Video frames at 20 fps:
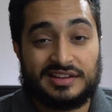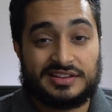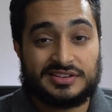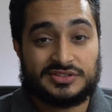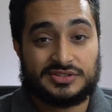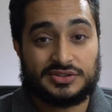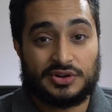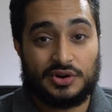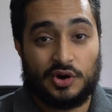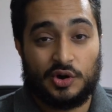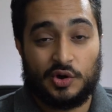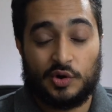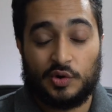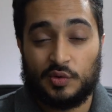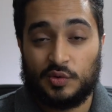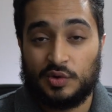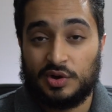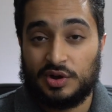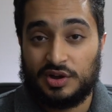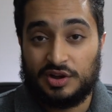
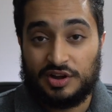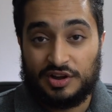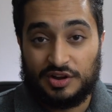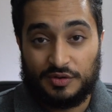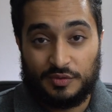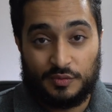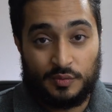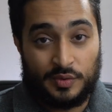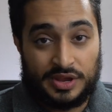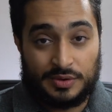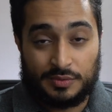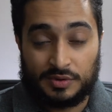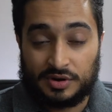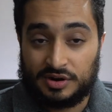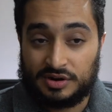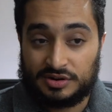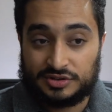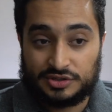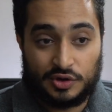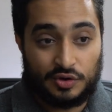So we
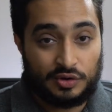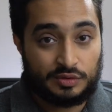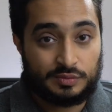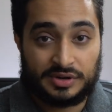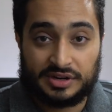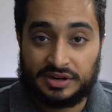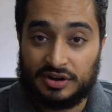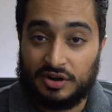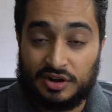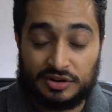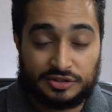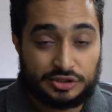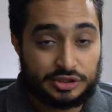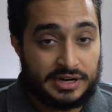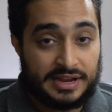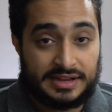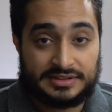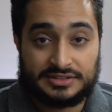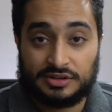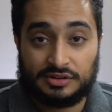were told we're on
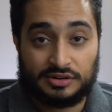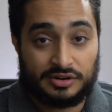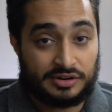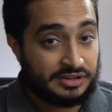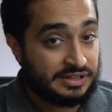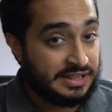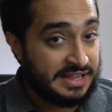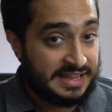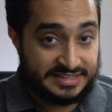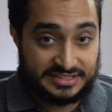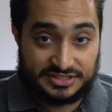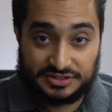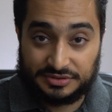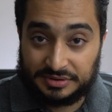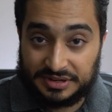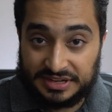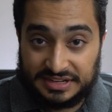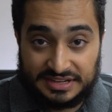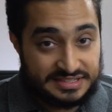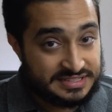track to learn class
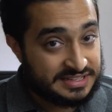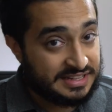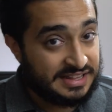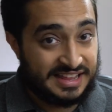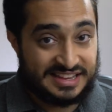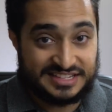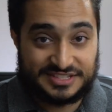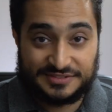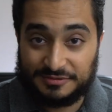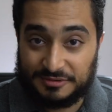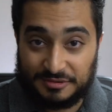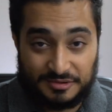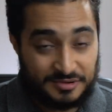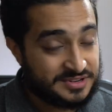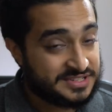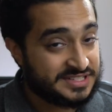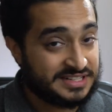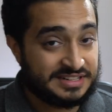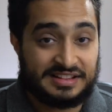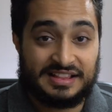threes, class
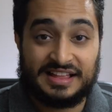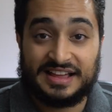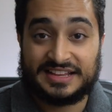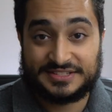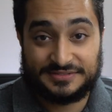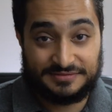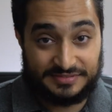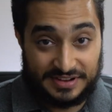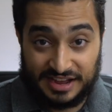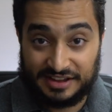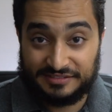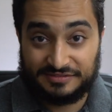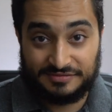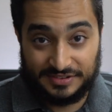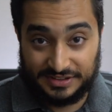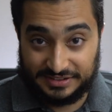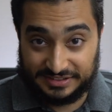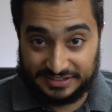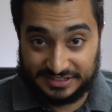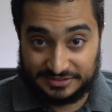fours, and class five
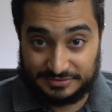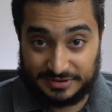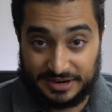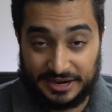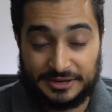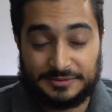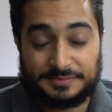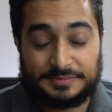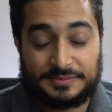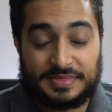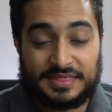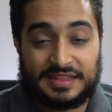fillings, right?